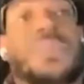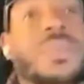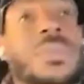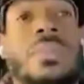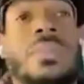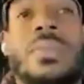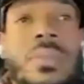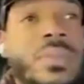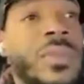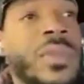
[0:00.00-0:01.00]
um,
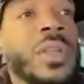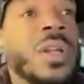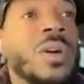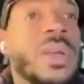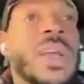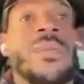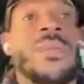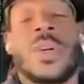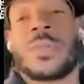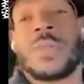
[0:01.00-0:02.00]
you know, give them
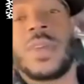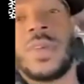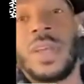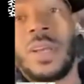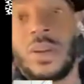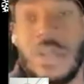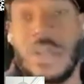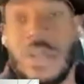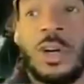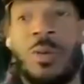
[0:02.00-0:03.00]
Christmas every year
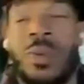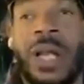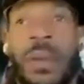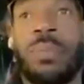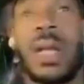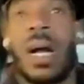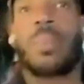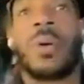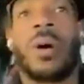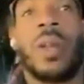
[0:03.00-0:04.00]
and Absolutely. do a
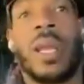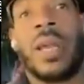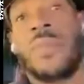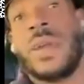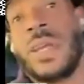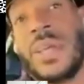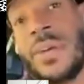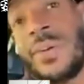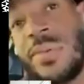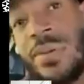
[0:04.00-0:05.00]
dope like block
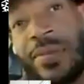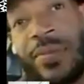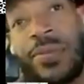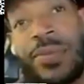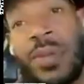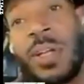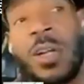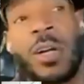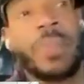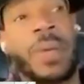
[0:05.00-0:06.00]
party every year.
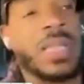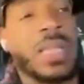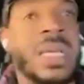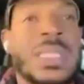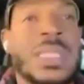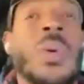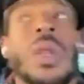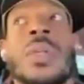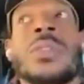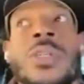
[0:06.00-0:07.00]
Yeah, you know what I mean? There's things I
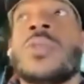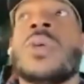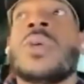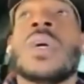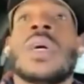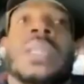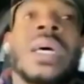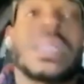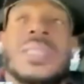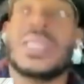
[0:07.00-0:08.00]
want to do
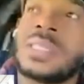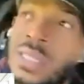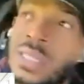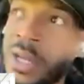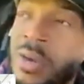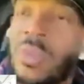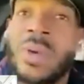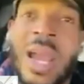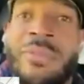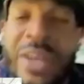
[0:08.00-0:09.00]
that's just you know
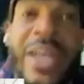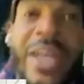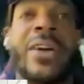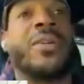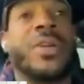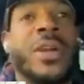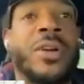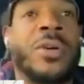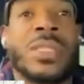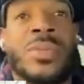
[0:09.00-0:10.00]
every year, you
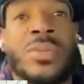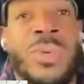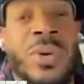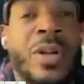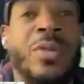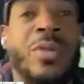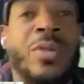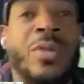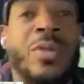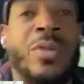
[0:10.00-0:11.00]
know, because you
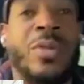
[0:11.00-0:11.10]
know